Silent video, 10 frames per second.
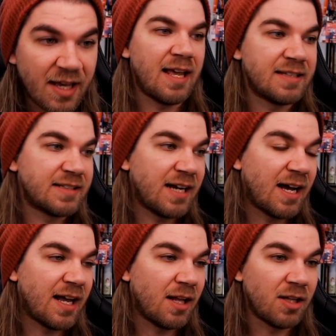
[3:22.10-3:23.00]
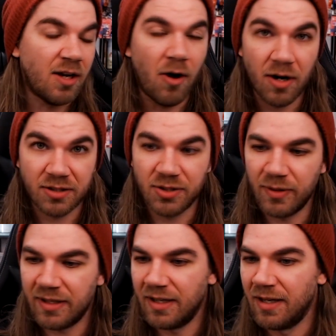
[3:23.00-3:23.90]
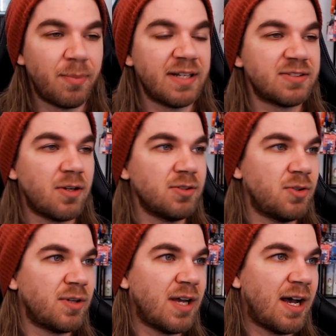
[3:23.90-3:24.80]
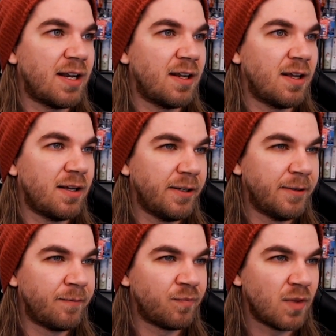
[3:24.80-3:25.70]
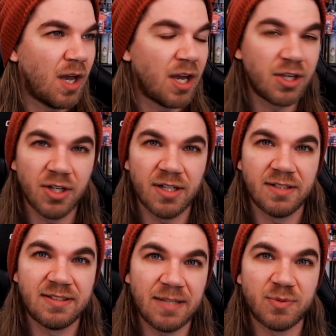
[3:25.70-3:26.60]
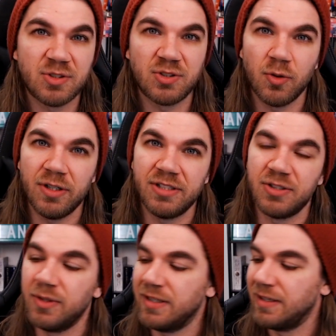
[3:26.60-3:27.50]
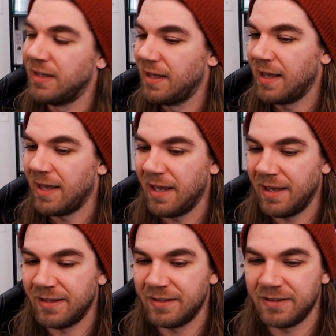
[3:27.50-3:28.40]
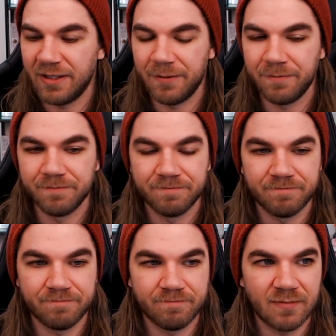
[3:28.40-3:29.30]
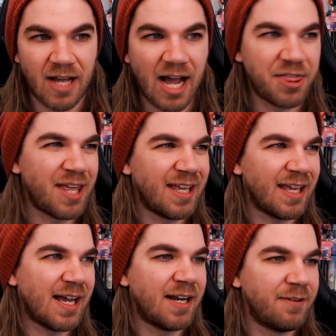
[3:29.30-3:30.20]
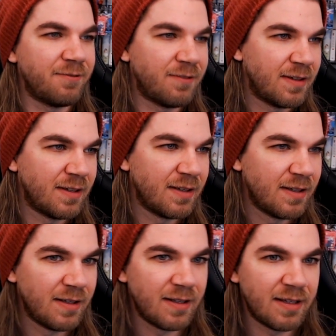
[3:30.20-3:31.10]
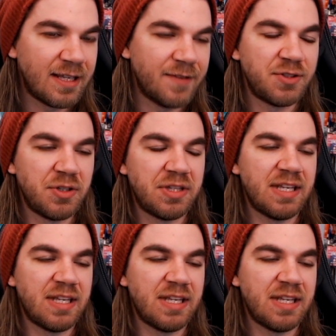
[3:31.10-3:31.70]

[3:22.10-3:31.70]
It's got a lot of heart to it, but it's also got a good deep story to it. And I think it kind of gives you